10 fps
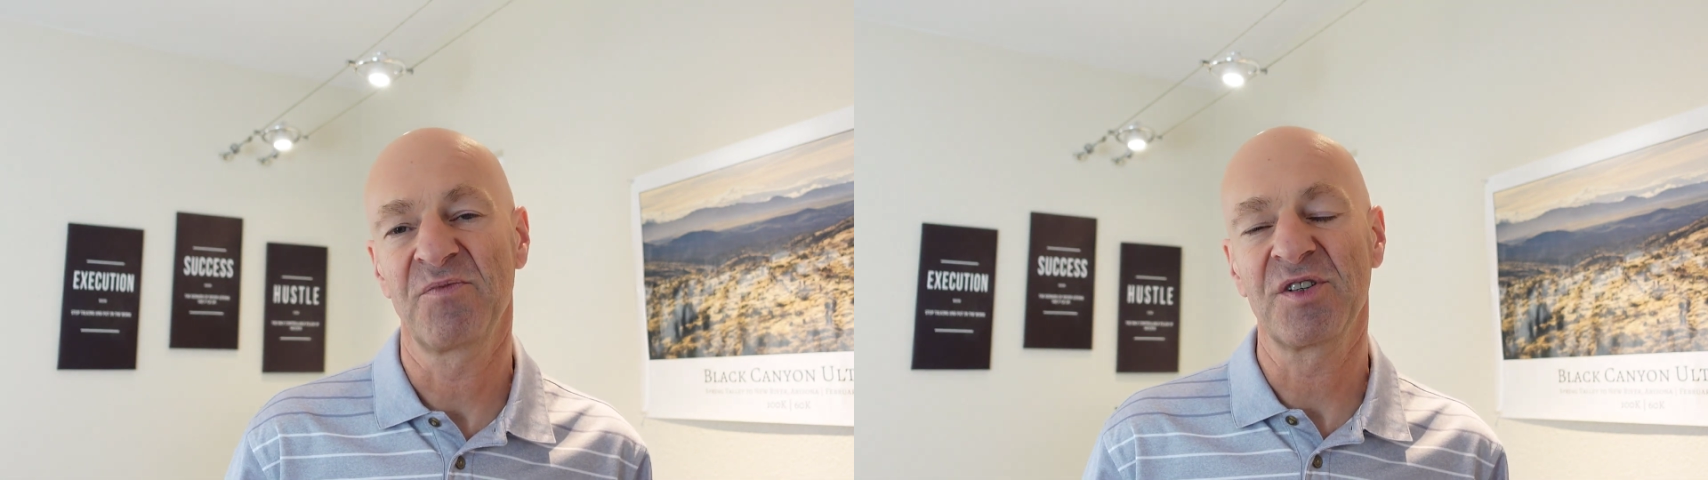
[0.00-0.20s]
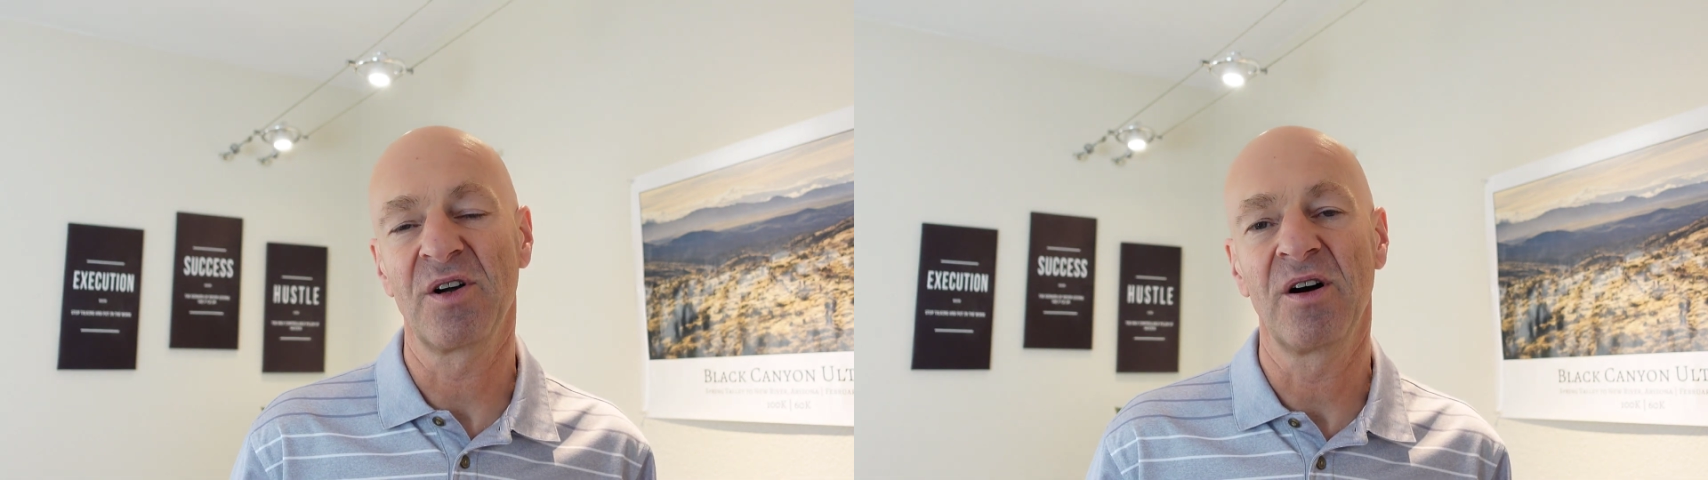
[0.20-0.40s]

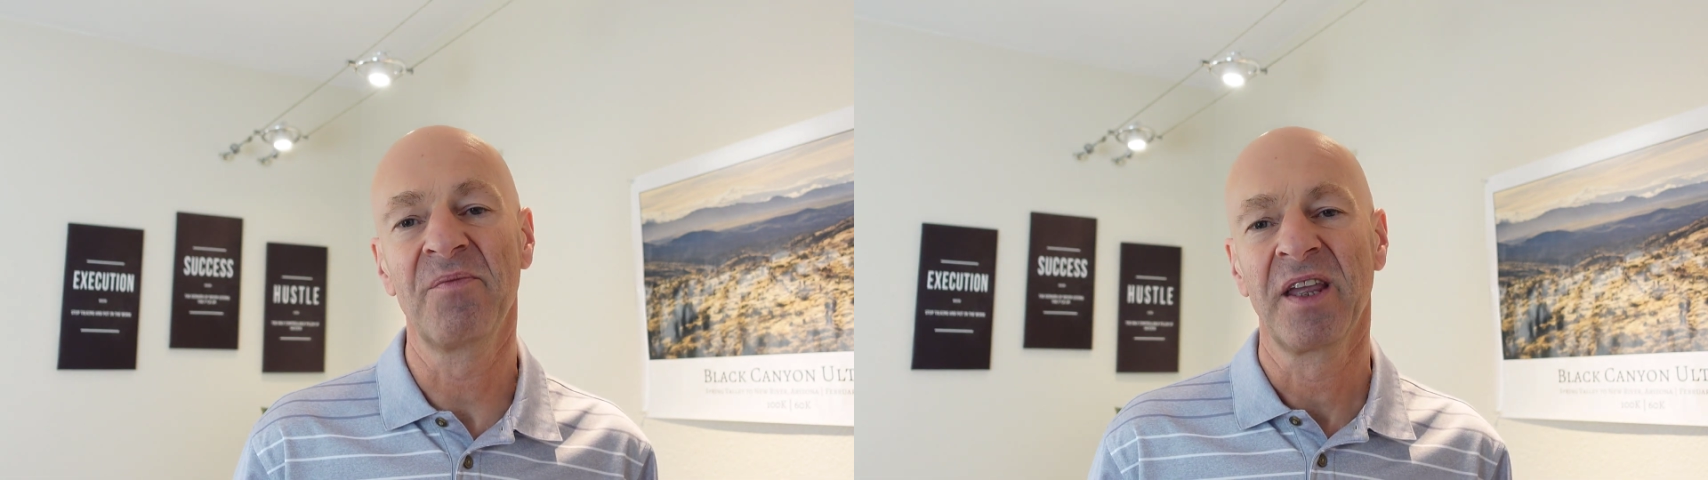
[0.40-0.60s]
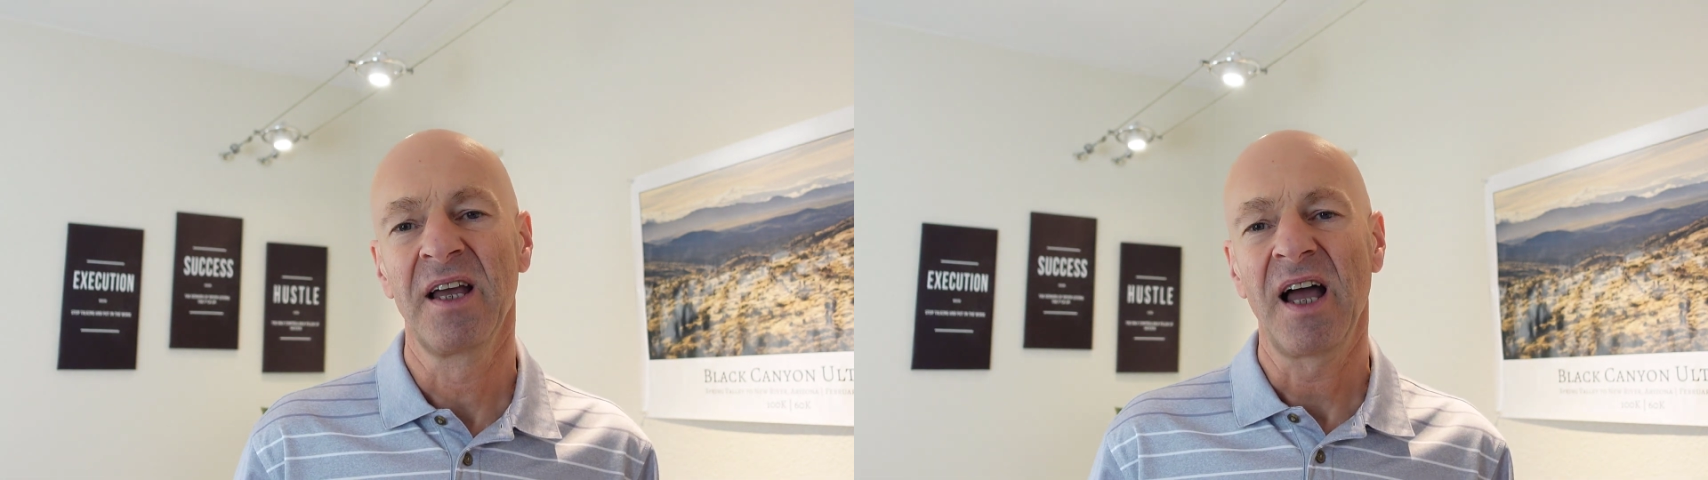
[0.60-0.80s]
So
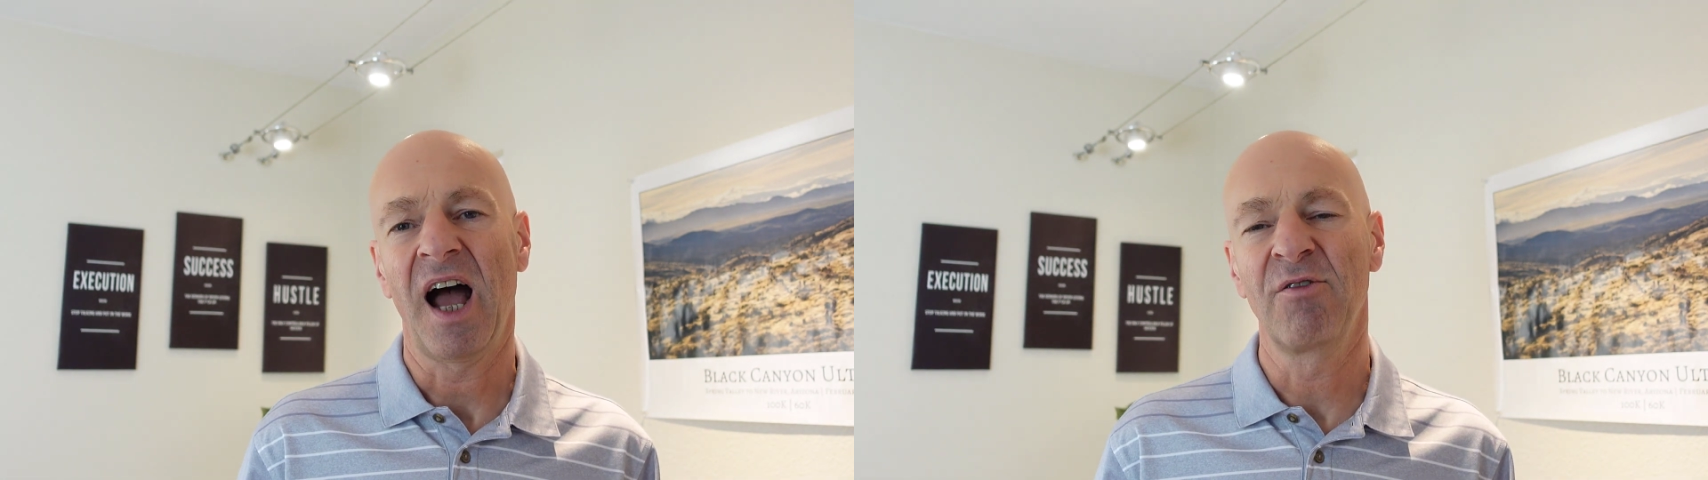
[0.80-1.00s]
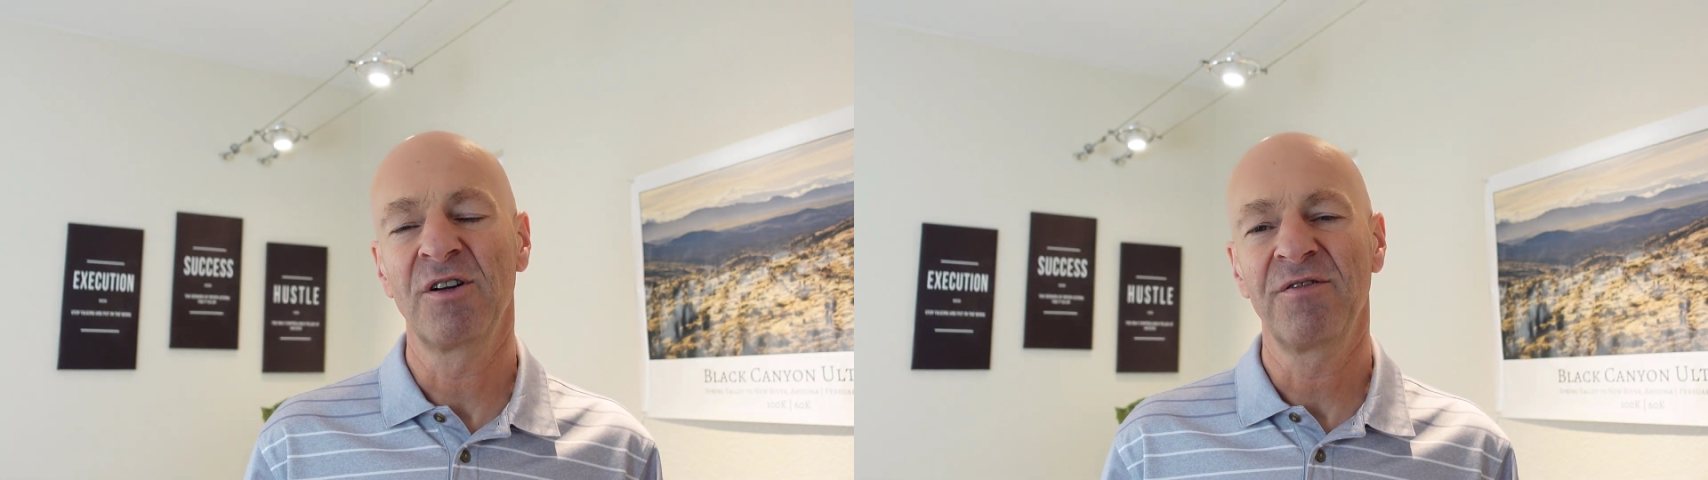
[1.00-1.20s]

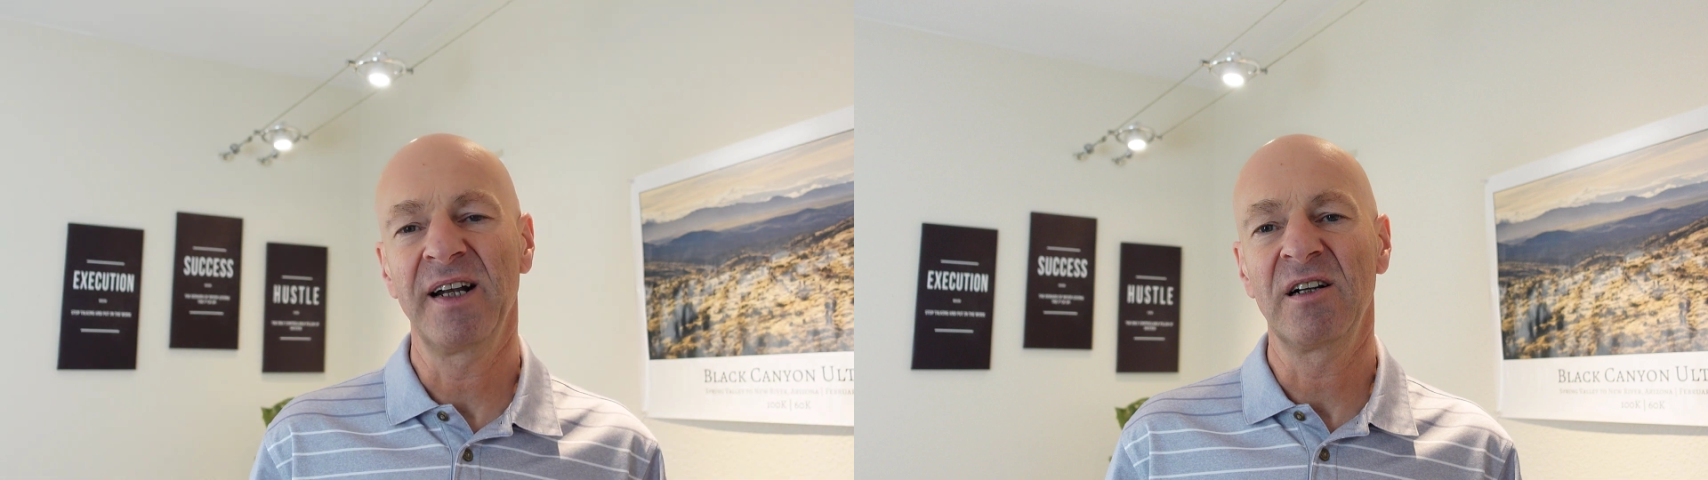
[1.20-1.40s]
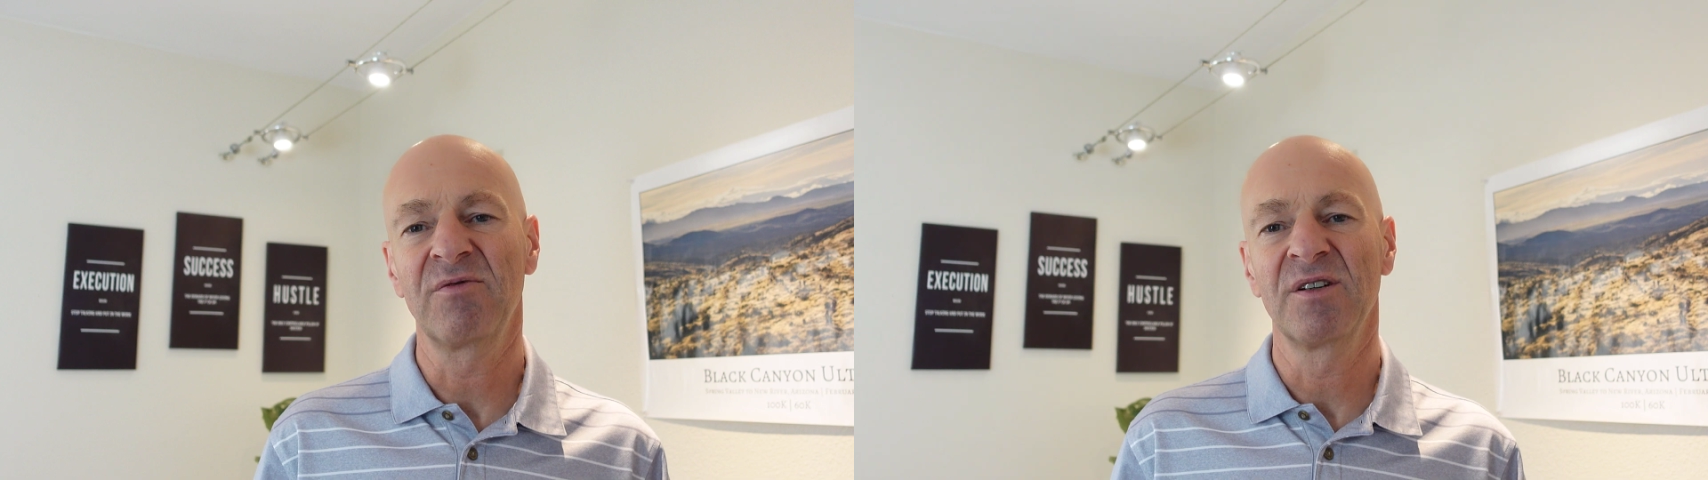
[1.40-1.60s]
I would think